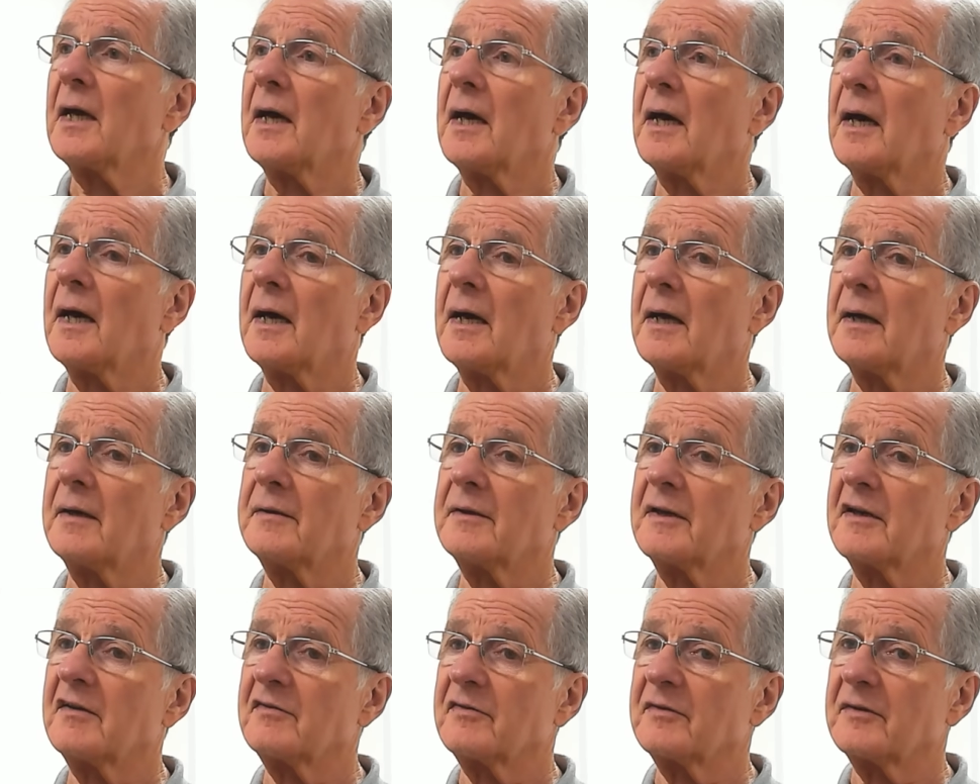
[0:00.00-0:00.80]

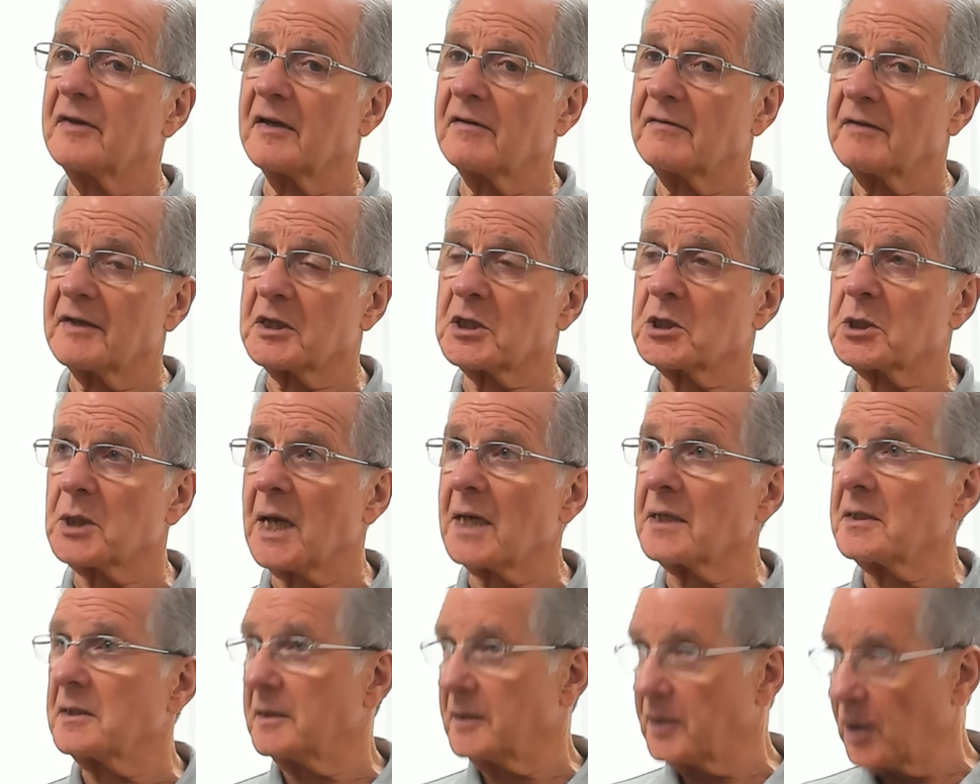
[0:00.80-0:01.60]
they've
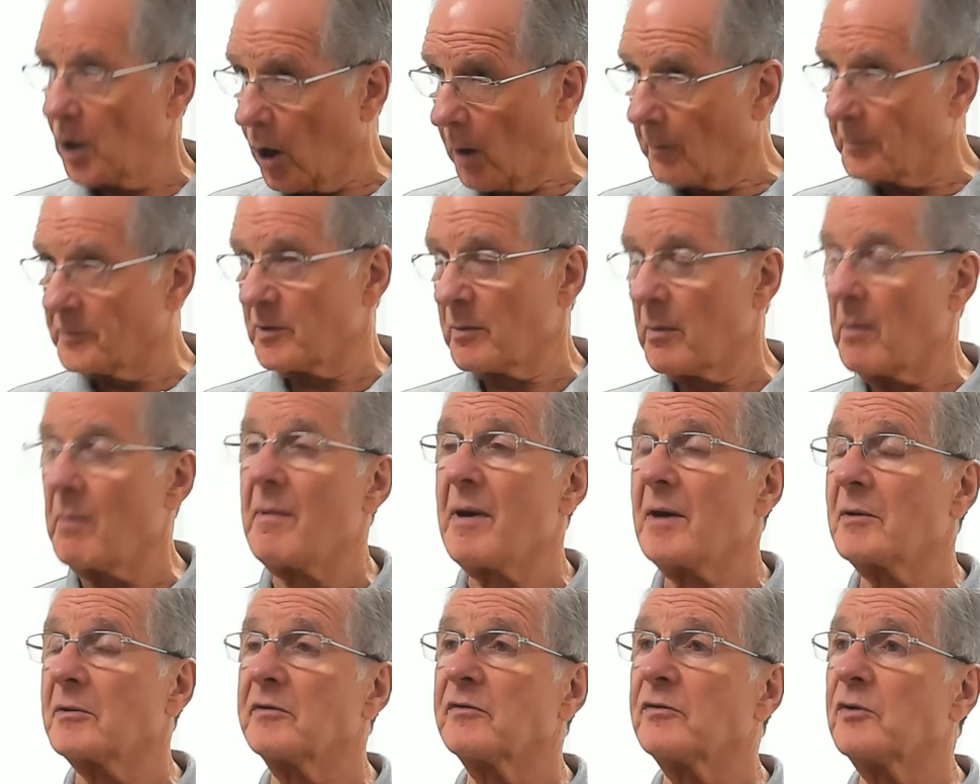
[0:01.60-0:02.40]
extracted the optimum
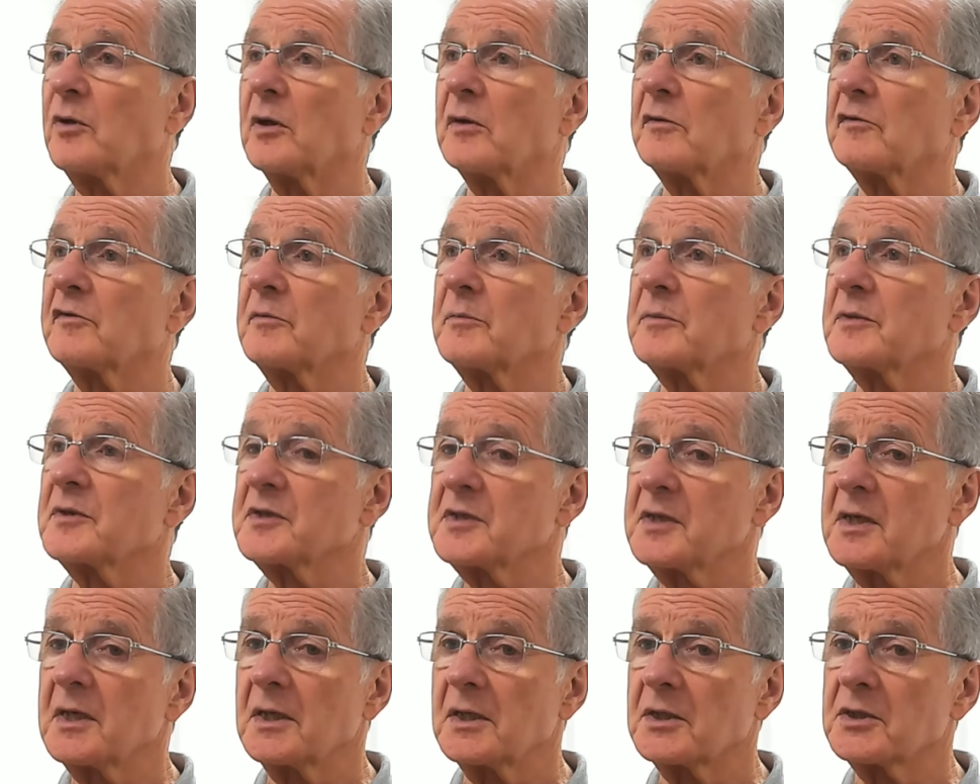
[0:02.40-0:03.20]
amount of oil from the
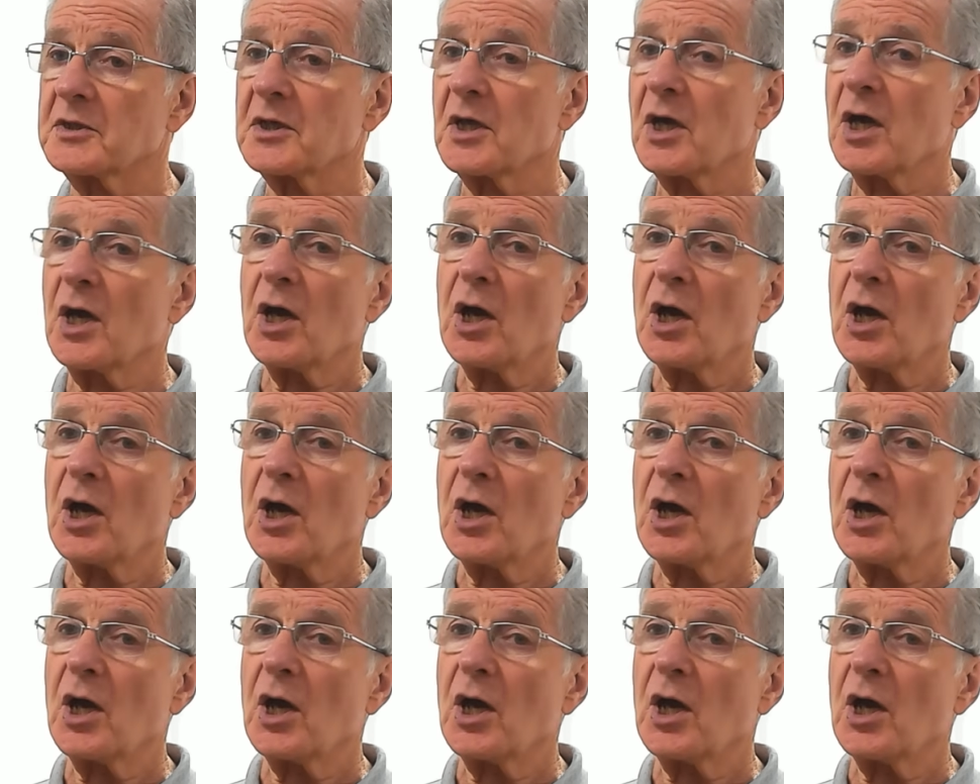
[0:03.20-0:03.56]
seeds.